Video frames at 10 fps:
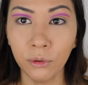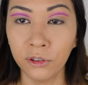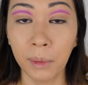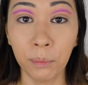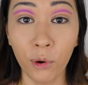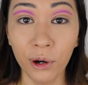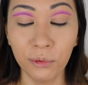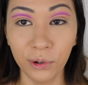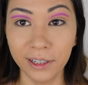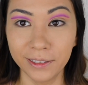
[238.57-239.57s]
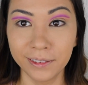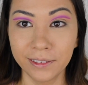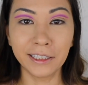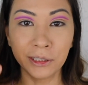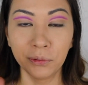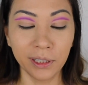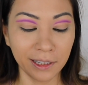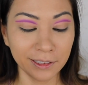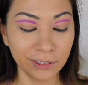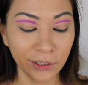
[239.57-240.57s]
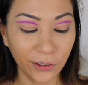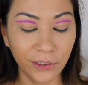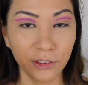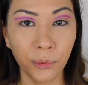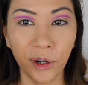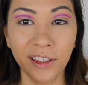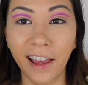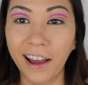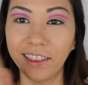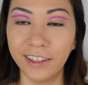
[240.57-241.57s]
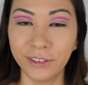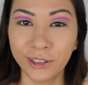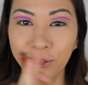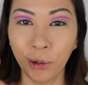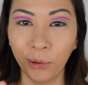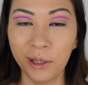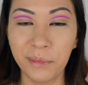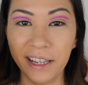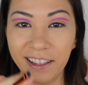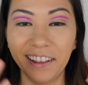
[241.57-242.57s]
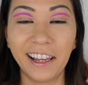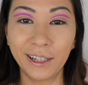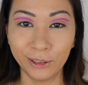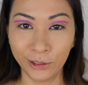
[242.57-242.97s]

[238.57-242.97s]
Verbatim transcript: Anyways, my point was, I didn't realize till this morning that this could totally be like